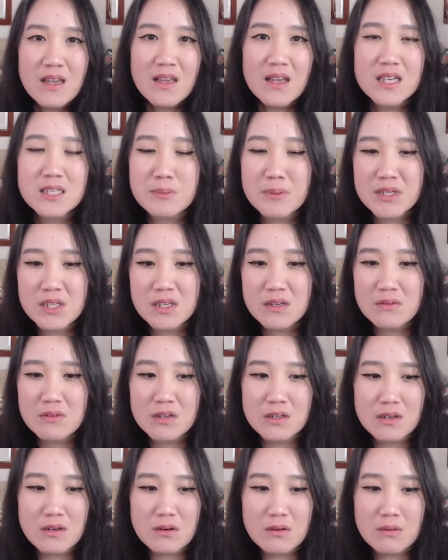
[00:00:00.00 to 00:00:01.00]
Especially, you
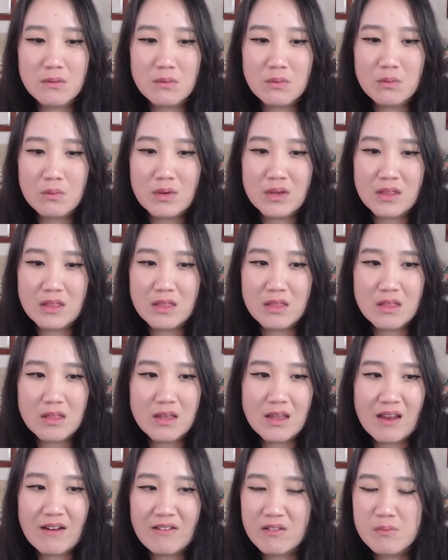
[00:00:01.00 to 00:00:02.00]
know, with
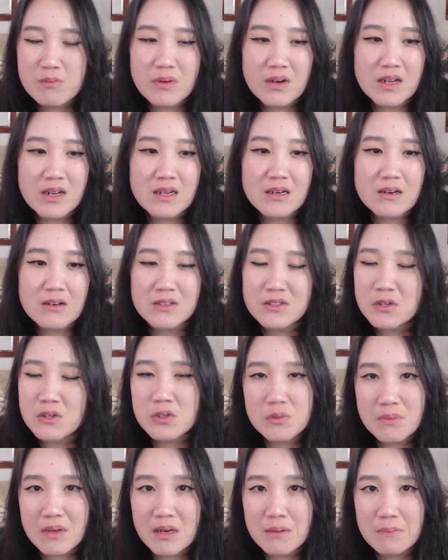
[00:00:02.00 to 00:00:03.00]
everybody on
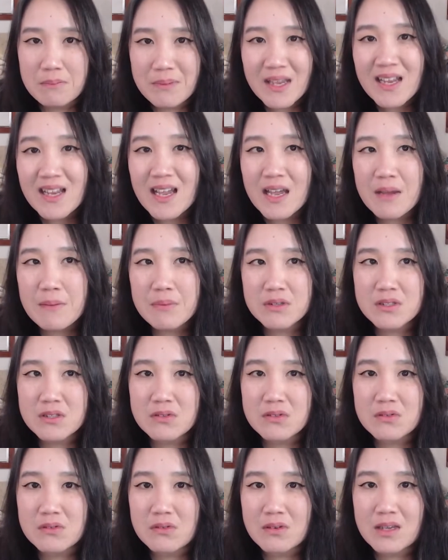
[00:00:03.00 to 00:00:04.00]
social media being able
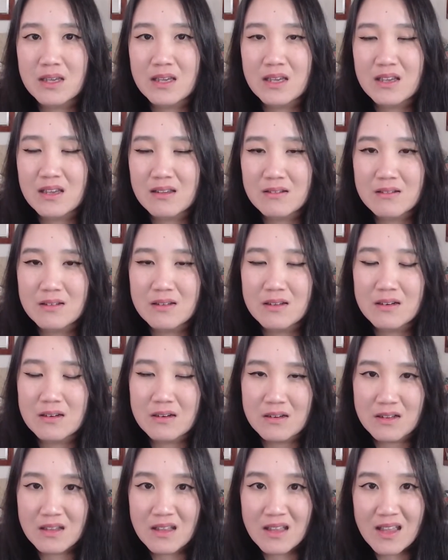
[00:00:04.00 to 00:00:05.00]
to, you
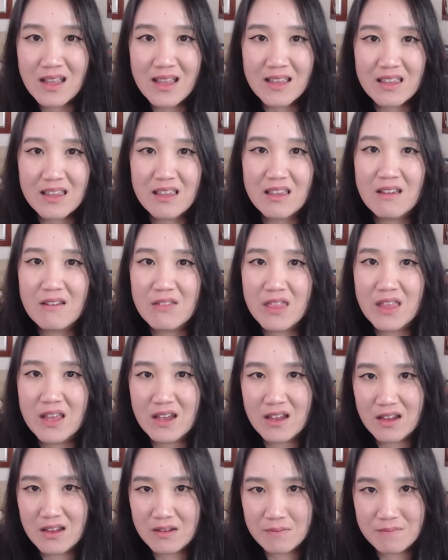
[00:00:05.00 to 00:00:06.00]
know, give
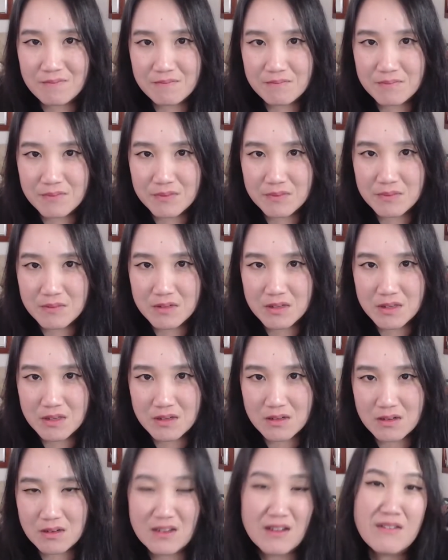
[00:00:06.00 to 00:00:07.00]
their
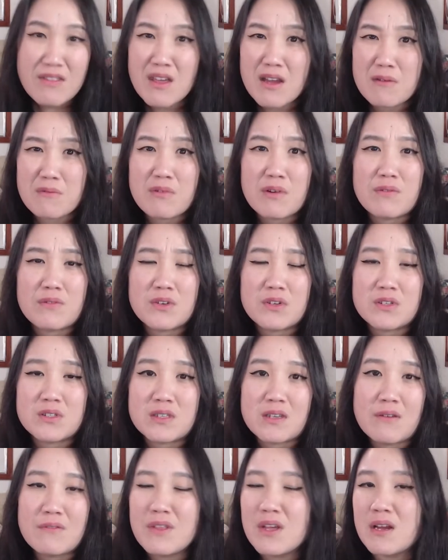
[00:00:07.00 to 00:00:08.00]
reviews,
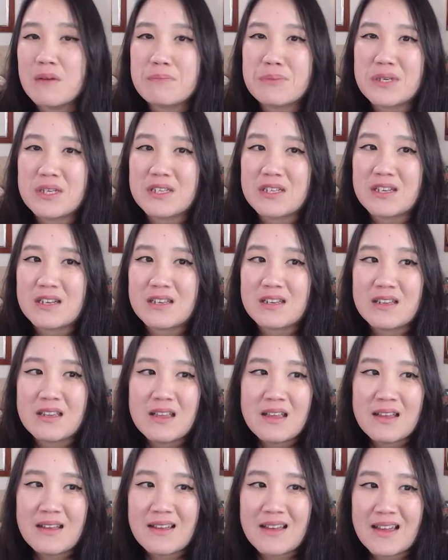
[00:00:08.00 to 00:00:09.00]
give their opinion,
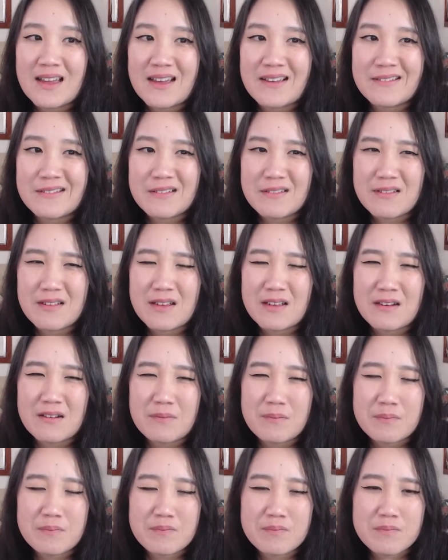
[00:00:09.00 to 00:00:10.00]
and, you know,
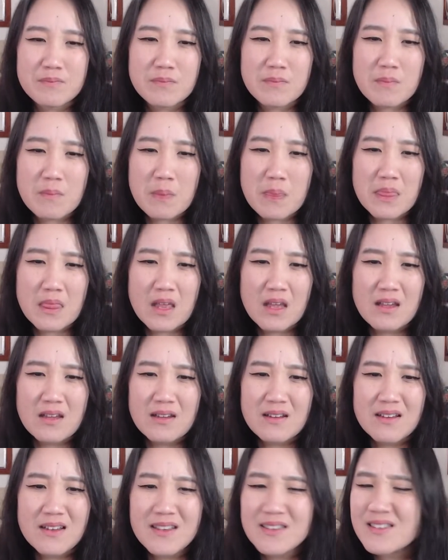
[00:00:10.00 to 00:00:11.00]

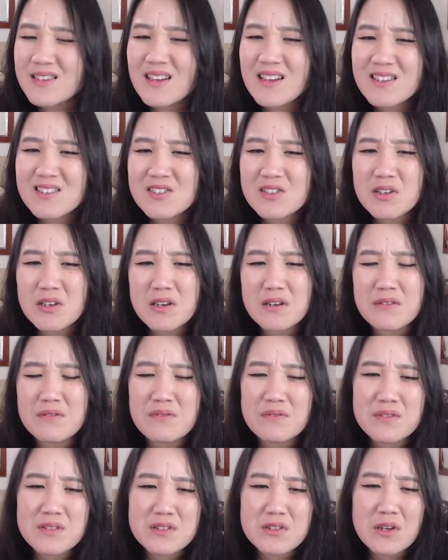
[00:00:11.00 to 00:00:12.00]
is there a sort
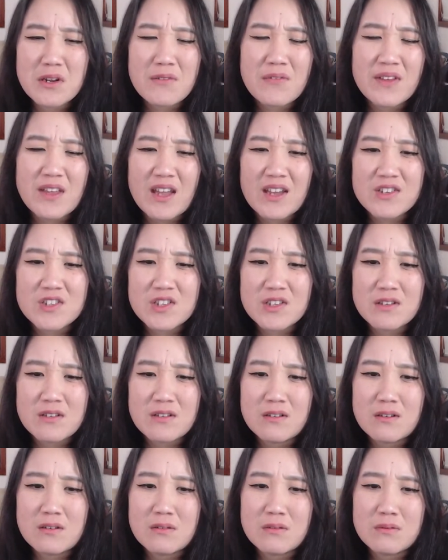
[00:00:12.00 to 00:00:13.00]
of certification
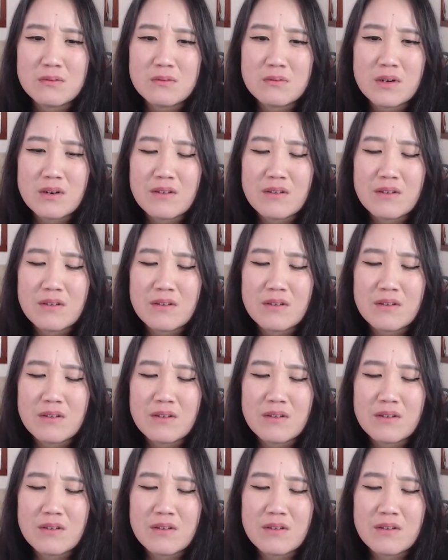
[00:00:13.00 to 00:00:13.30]
or what